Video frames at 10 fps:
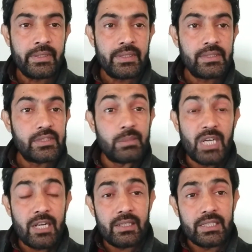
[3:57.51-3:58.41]

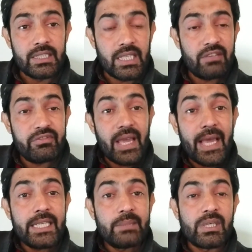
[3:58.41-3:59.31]
Similarly, if
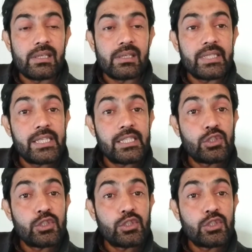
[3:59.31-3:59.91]
animal is